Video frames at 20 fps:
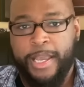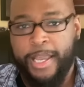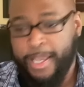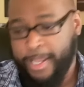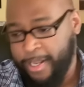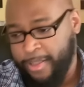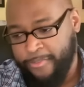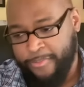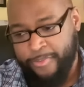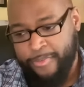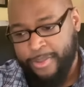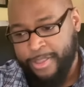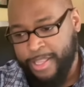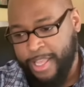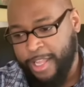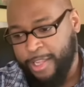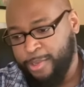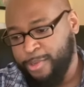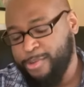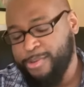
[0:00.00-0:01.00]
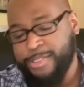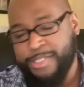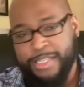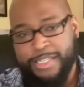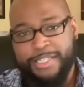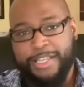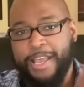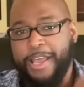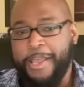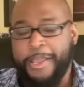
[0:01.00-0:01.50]
And if they lose
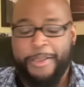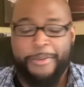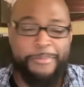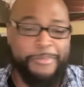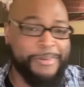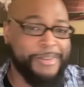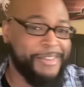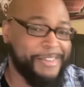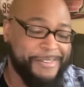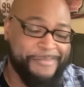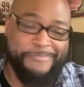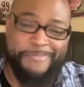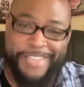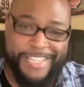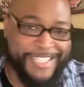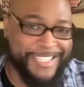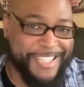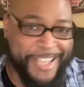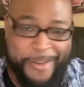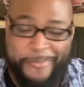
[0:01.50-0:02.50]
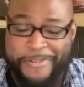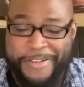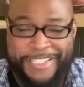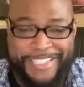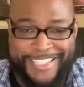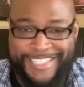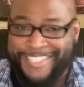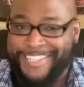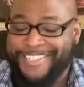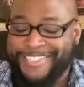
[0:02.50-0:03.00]
this game, it means every
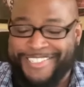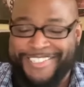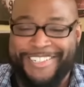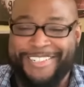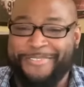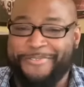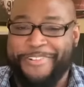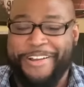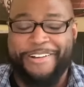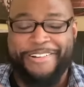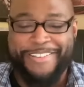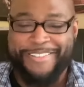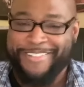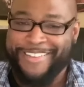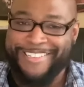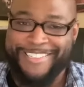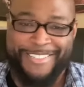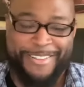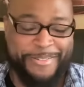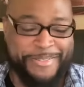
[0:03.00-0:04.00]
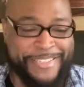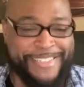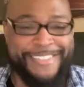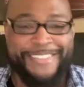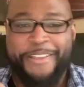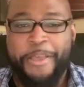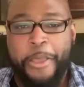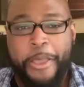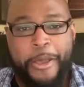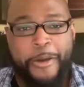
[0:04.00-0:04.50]
decision that the Falcons made this
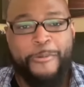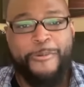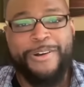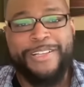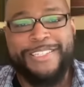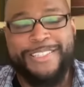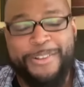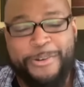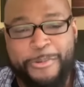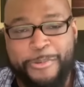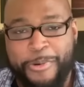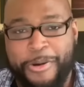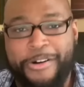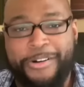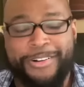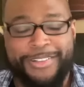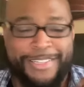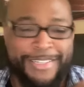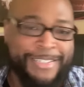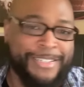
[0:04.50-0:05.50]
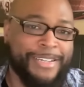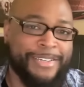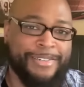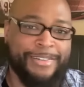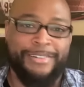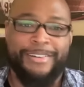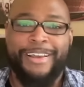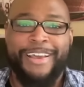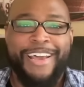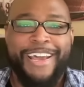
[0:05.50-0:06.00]
offseason was the wrong
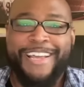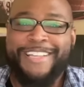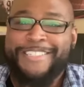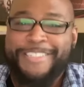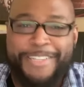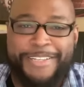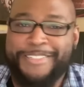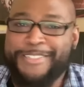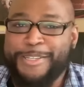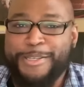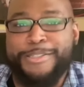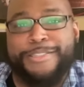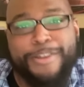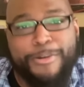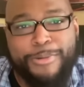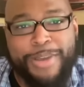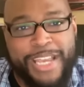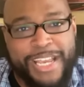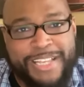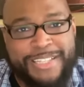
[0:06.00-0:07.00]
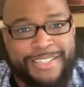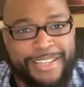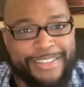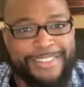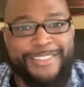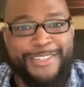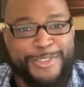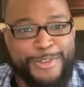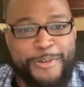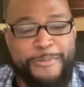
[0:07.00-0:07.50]
decision. It's just so
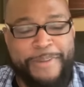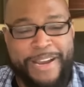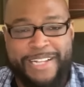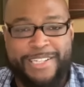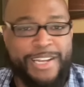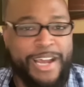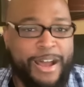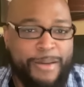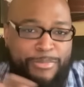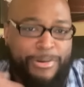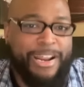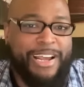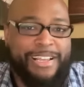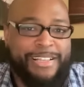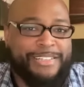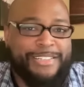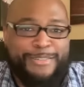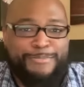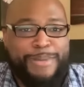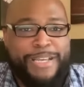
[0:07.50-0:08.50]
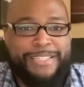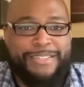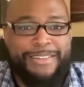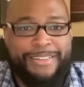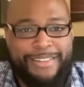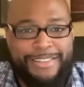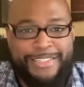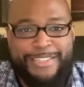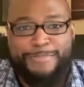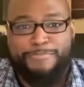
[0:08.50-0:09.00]
easy to do my job when I can just
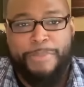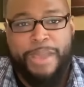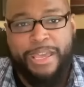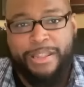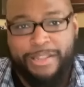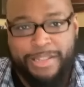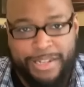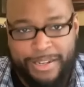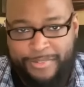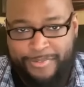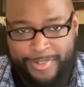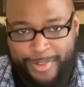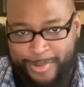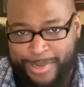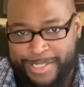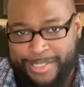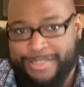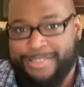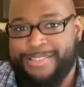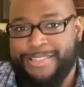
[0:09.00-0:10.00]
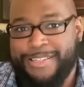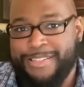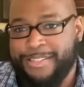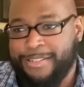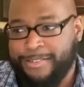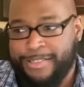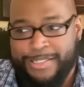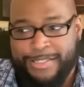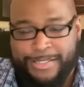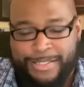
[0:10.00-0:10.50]
basically just mail it in for the rest of the
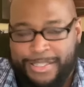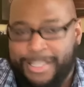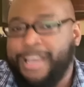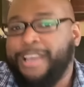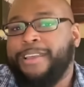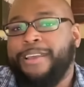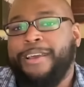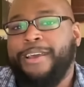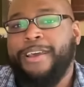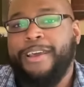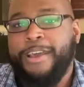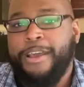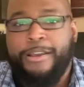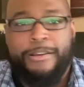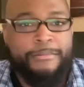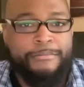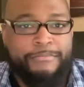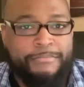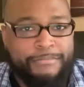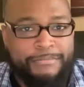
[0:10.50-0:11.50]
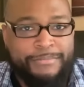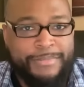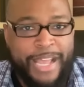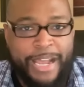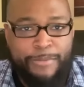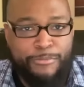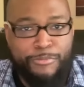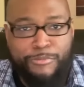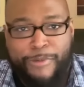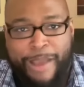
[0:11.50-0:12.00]
season, because it's like
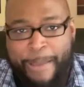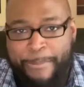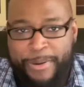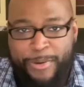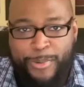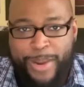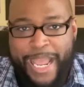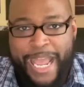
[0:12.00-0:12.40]
that rapid